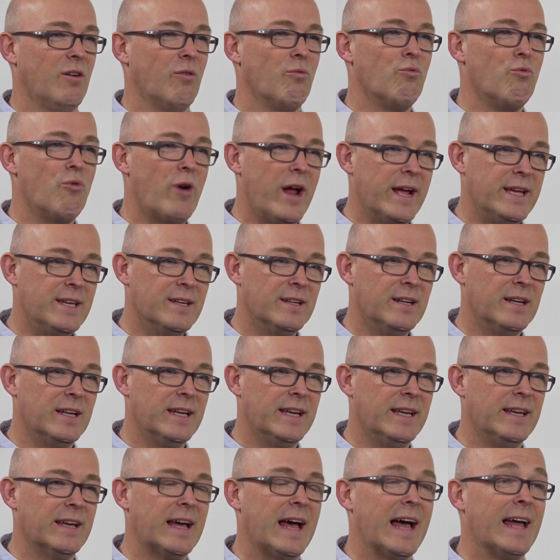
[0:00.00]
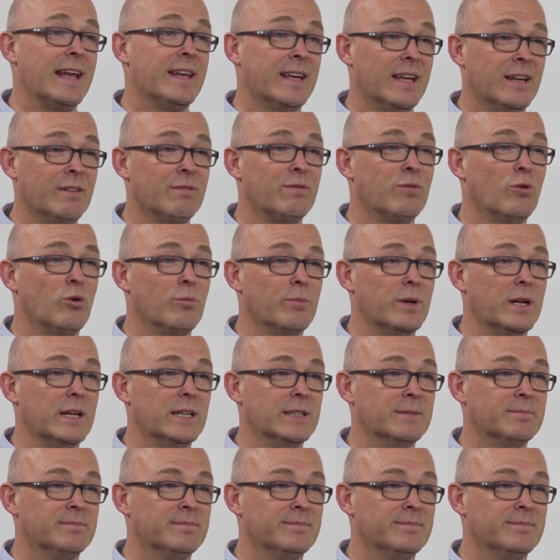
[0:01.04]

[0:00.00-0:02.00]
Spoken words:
regularly and informally.